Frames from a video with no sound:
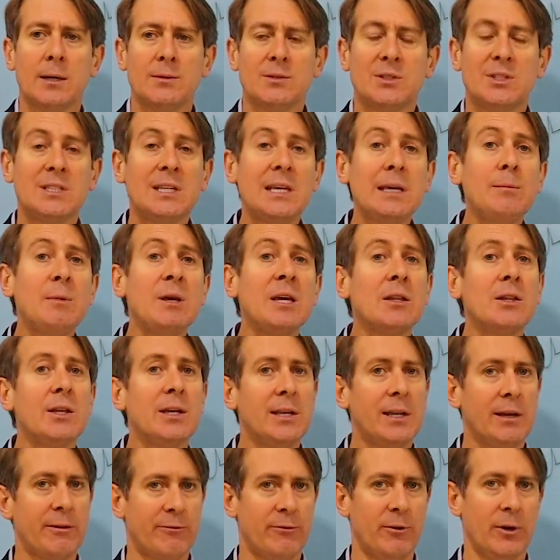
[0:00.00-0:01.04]

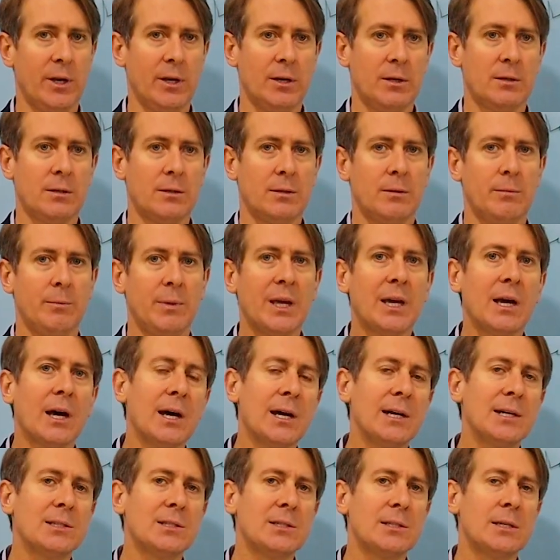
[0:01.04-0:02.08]
seemingly different,
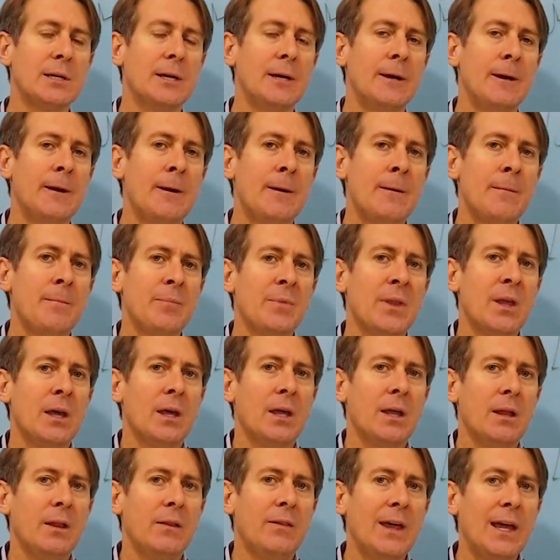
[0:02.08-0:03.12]
because
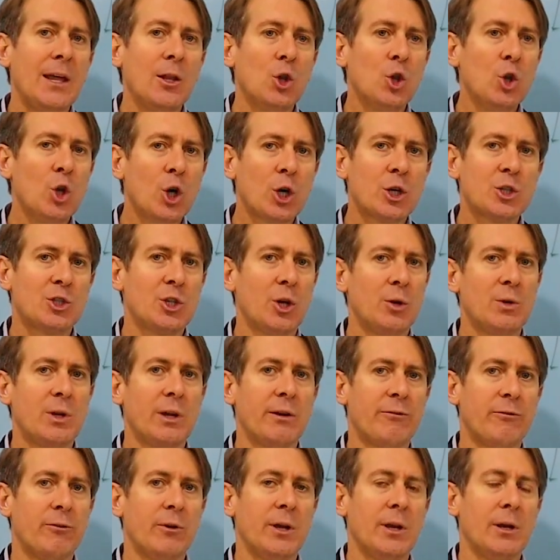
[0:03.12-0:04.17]
they look so
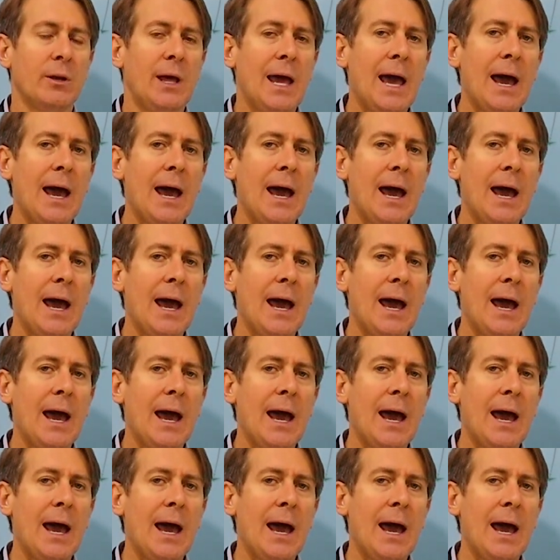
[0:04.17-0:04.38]
different.